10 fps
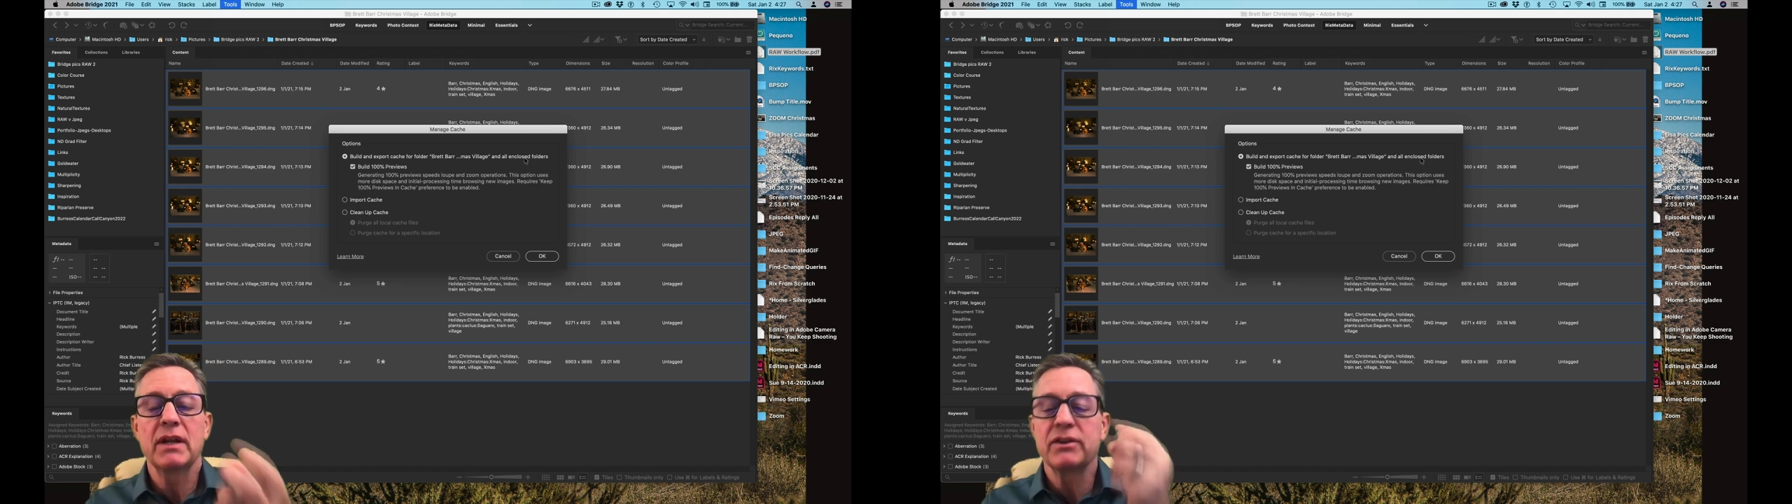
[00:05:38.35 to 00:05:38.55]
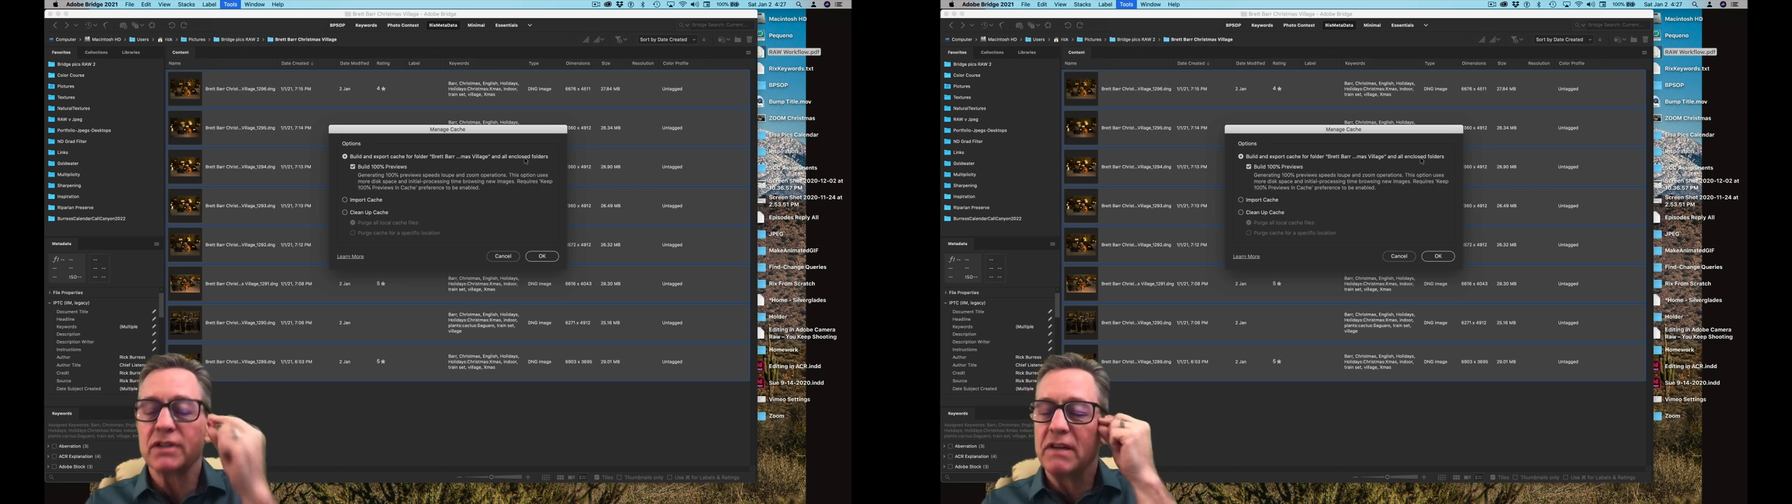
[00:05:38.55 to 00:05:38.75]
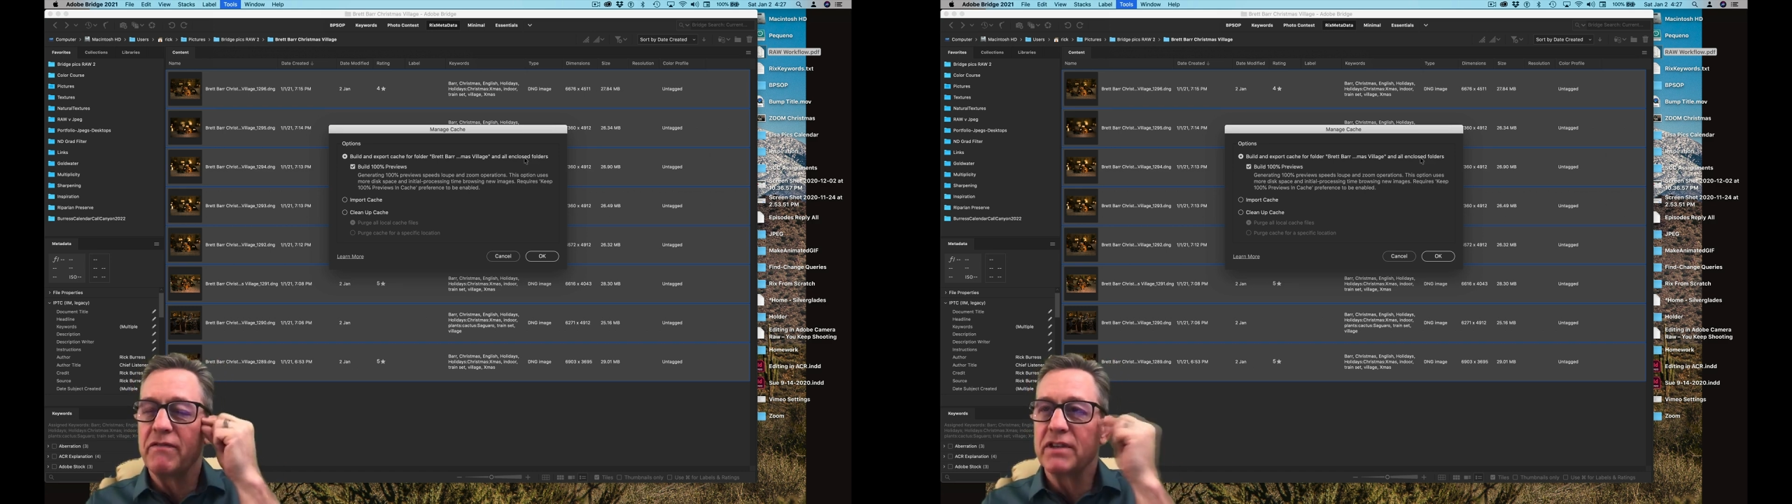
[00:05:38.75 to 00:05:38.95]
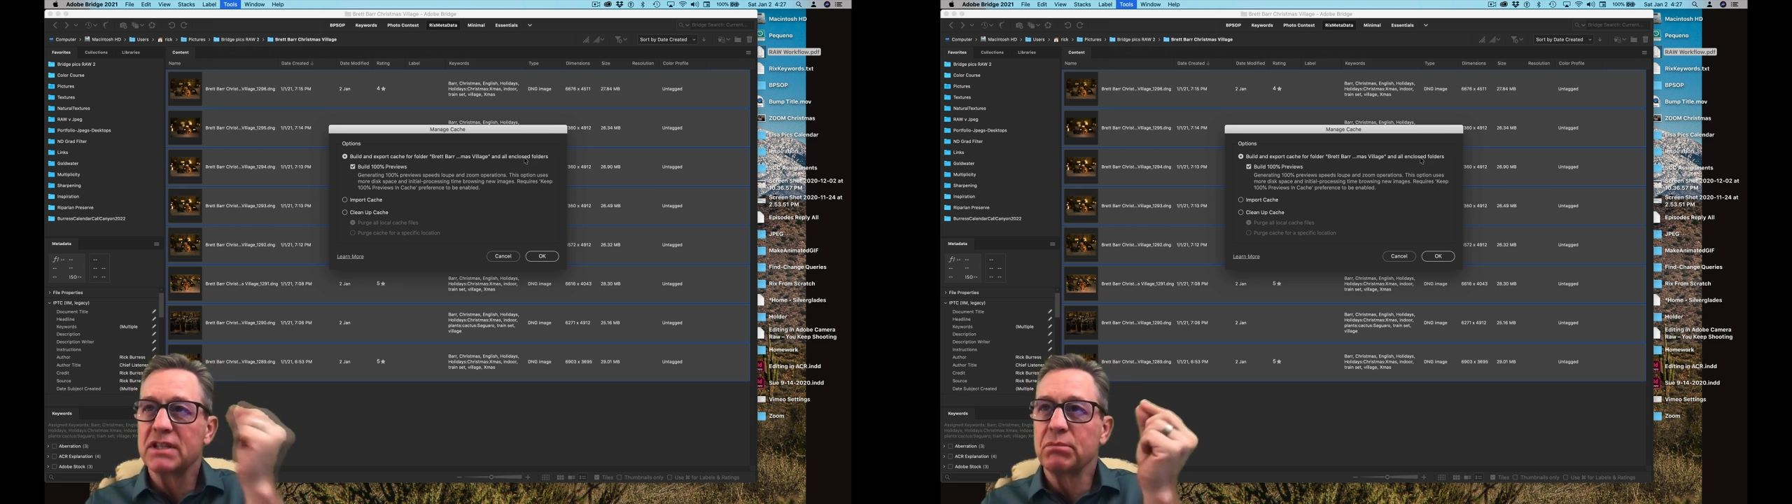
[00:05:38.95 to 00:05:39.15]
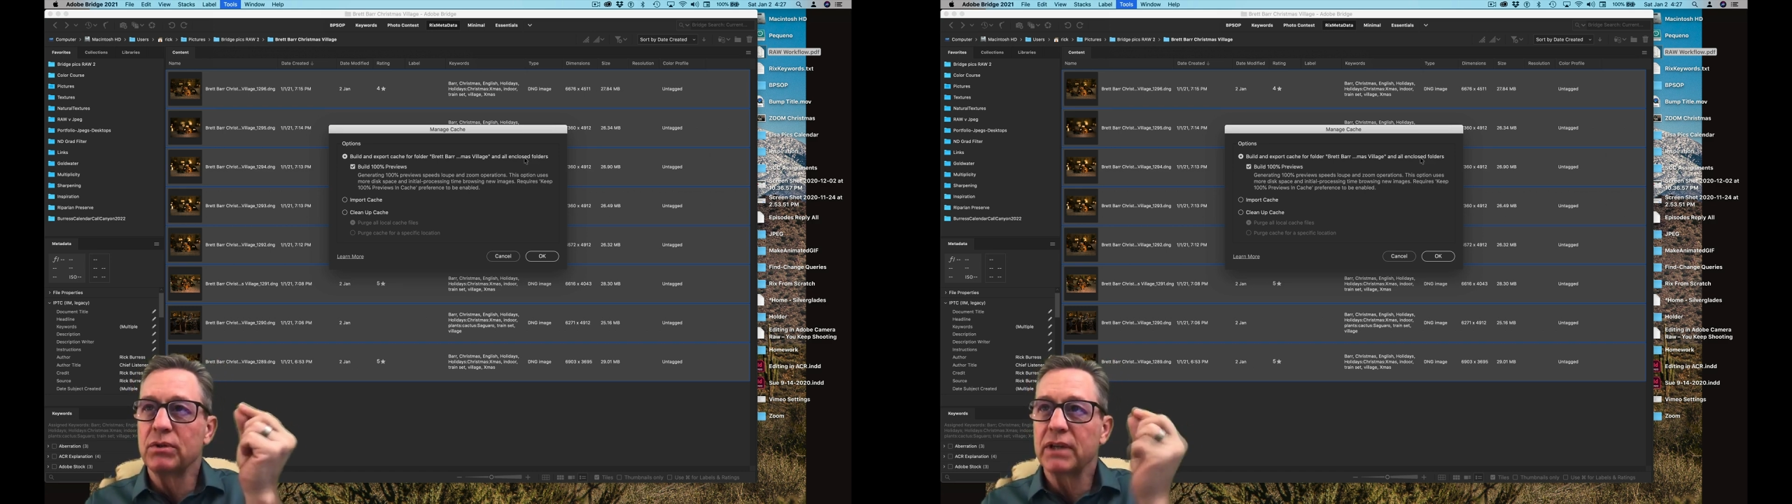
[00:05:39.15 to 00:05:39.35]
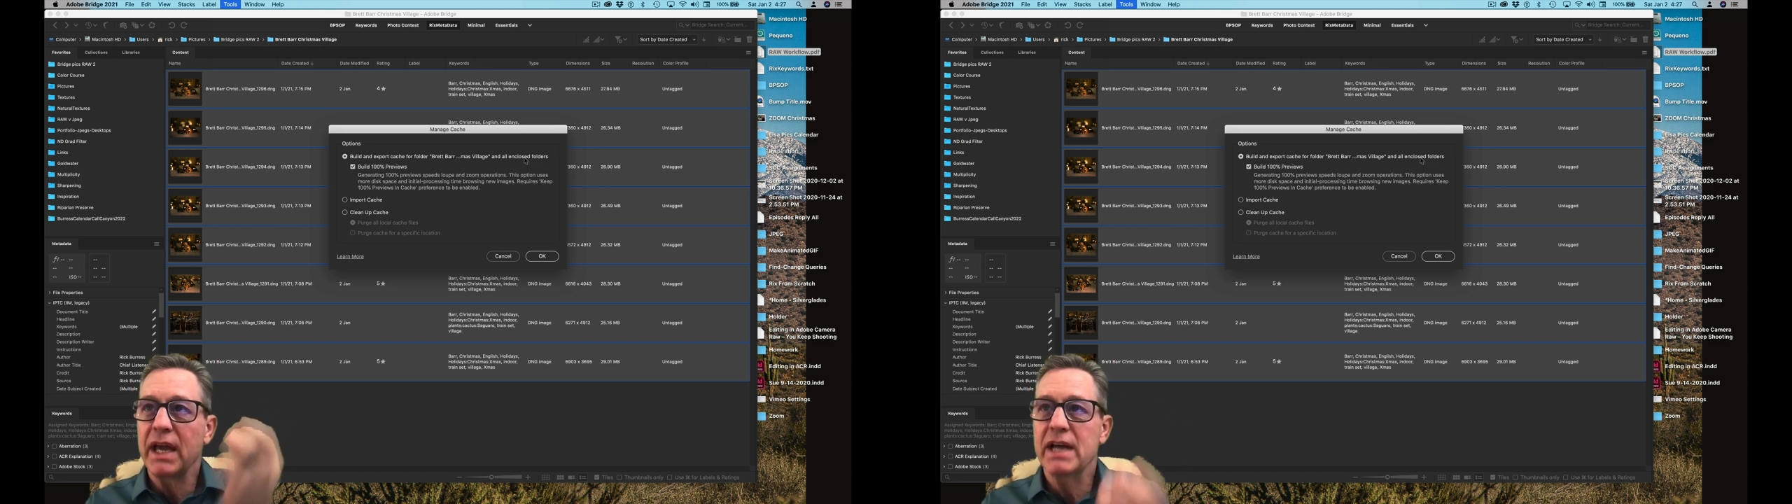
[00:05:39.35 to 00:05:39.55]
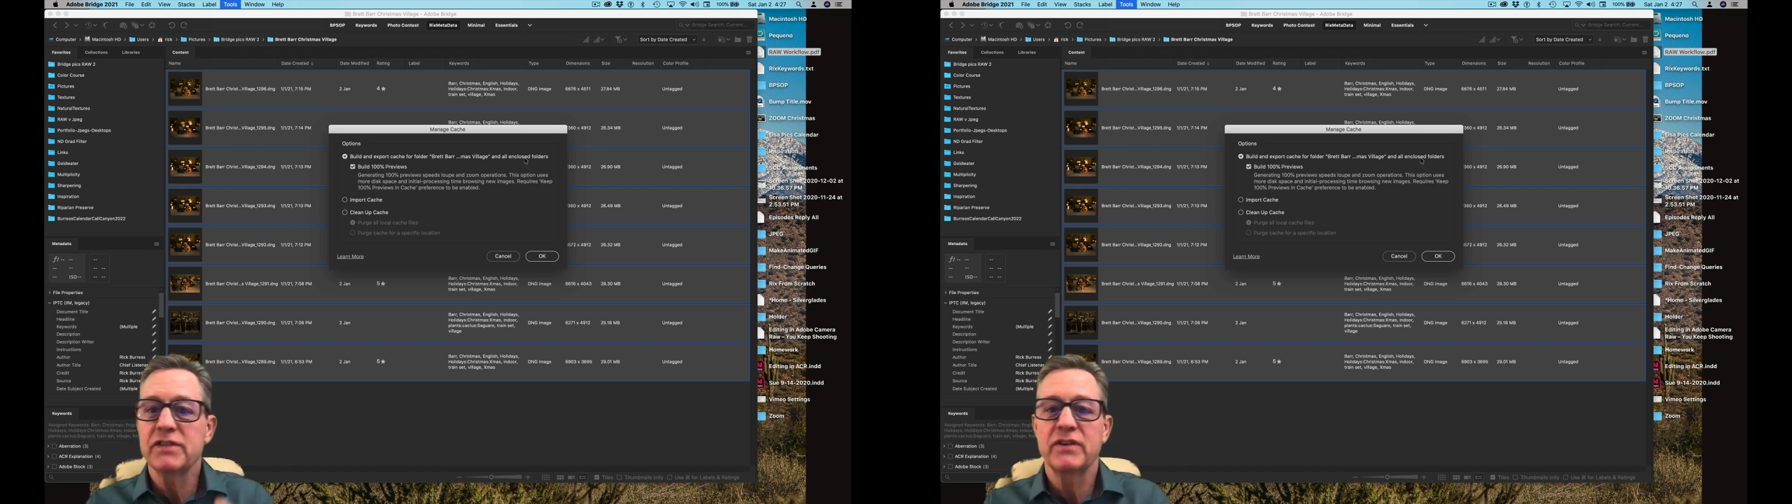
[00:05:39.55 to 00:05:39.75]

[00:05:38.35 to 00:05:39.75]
There's an invisible cache